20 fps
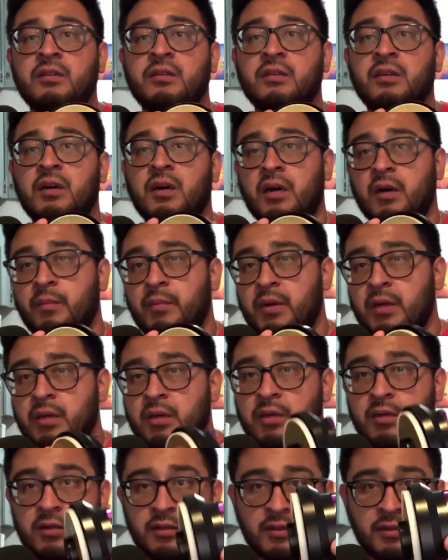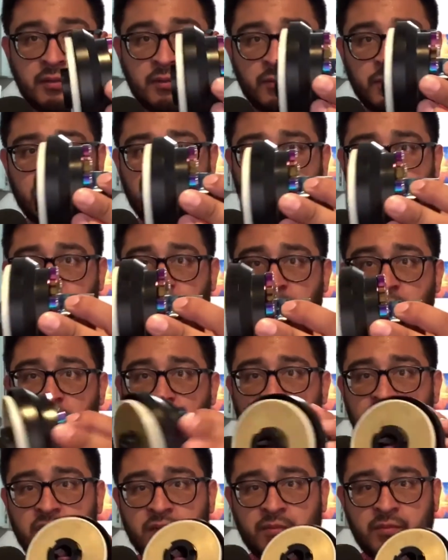hub, small
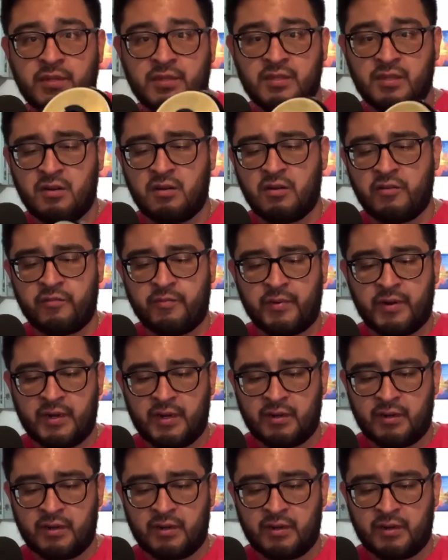hub. It's an off-brand.